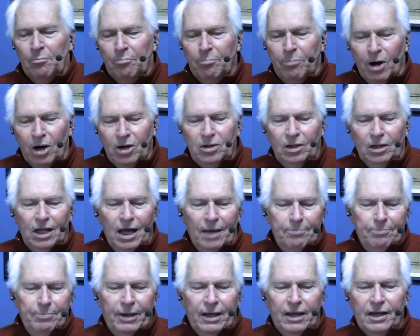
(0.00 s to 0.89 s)
Buckle
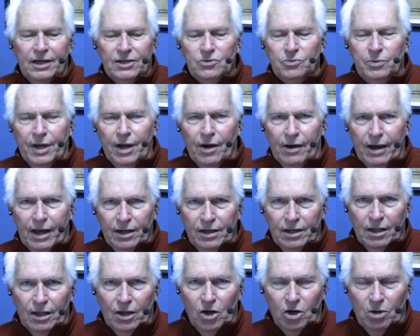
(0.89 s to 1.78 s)
up, because we are
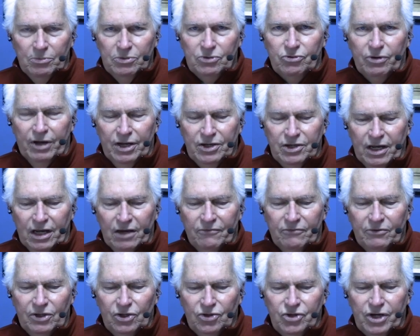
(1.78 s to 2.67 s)
heading to the home stretch, heading
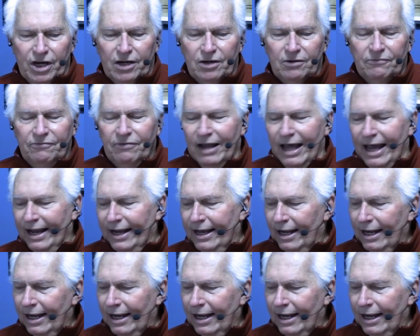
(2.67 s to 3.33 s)
for the checkered flag.